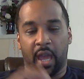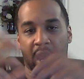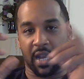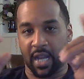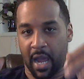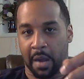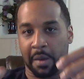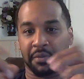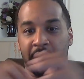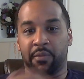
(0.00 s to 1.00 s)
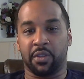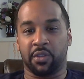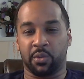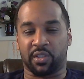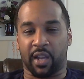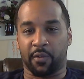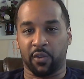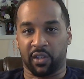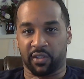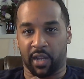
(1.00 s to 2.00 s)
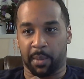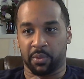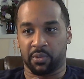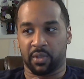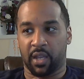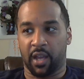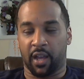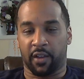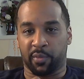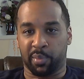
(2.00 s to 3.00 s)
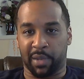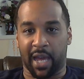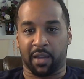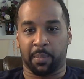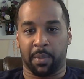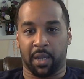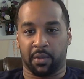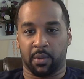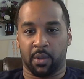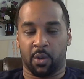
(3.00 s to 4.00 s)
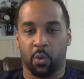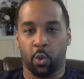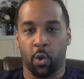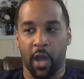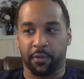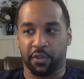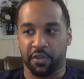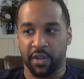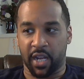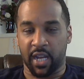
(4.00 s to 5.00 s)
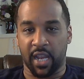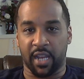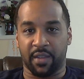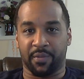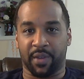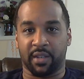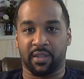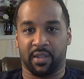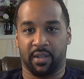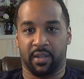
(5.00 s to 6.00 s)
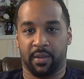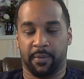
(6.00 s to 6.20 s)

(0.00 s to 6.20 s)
And now I've given you several examples of black men who have created and invented,